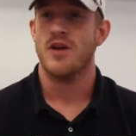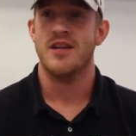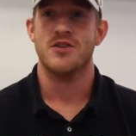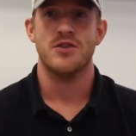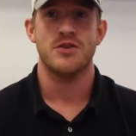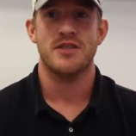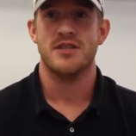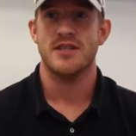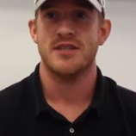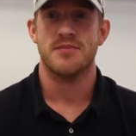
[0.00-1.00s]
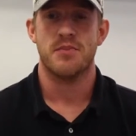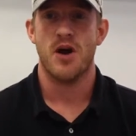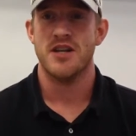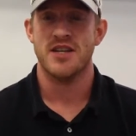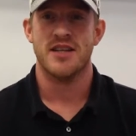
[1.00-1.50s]
we introduced this
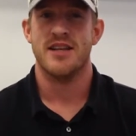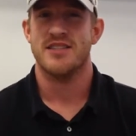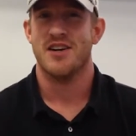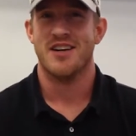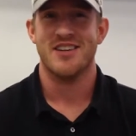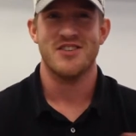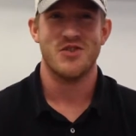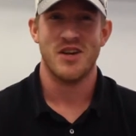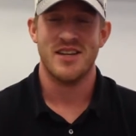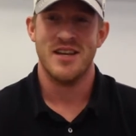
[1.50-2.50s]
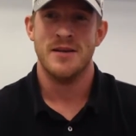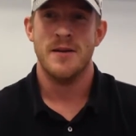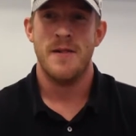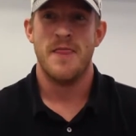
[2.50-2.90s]
project and they started constructing,